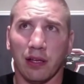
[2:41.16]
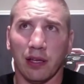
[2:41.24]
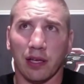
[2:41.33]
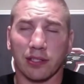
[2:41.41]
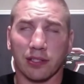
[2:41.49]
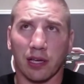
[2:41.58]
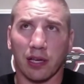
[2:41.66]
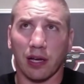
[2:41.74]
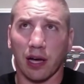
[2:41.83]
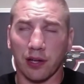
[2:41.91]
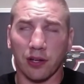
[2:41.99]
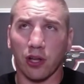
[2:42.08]
it's
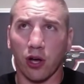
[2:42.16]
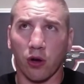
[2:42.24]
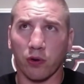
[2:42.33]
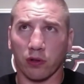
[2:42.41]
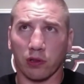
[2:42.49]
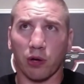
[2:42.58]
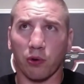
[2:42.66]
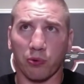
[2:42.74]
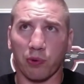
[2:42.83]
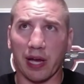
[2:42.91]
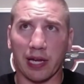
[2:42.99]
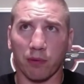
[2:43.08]
unknown or low
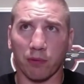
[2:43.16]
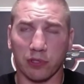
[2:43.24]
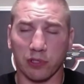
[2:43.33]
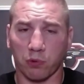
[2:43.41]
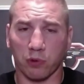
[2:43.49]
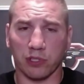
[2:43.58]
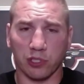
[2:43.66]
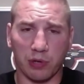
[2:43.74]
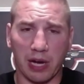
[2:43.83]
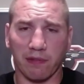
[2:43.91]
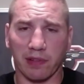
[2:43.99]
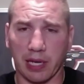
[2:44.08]
threat, and we're just
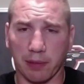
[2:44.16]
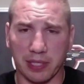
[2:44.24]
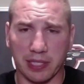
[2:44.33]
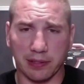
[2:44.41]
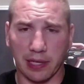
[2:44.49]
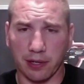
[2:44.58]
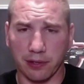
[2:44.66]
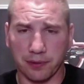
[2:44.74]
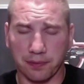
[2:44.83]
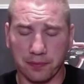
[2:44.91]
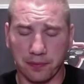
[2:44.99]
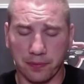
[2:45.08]
traveling up these stairs.
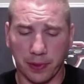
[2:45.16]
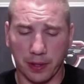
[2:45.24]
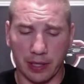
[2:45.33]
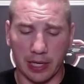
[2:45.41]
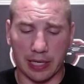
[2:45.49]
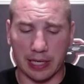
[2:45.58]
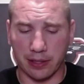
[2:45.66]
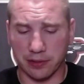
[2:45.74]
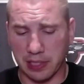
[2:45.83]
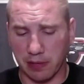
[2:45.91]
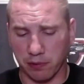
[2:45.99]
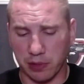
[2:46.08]
Okay, now there's
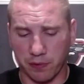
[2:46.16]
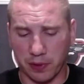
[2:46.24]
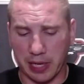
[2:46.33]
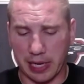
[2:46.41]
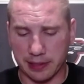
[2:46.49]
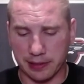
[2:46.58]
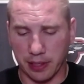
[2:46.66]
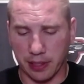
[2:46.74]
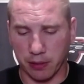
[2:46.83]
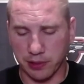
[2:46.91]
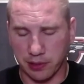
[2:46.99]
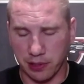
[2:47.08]
several different kinds of
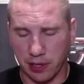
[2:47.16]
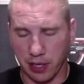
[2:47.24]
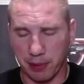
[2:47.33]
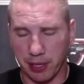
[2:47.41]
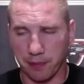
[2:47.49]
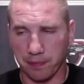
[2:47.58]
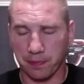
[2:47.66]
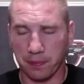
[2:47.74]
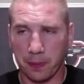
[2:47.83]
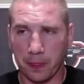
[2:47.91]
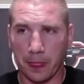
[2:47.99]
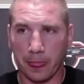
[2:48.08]
stairwells to talk about,
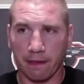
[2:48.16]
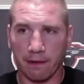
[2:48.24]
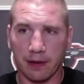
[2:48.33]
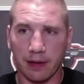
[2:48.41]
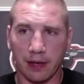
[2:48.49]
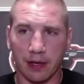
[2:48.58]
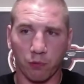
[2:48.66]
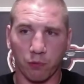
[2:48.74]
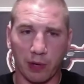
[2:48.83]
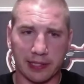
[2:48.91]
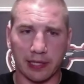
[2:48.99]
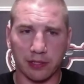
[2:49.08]
and
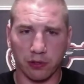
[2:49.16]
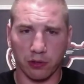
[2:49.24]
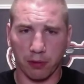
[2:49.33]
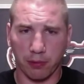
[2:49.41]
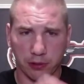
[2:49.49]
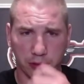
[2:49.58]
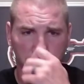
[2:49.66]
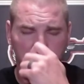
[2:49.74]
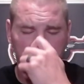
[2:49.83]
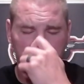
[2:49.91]
residential and commercial are very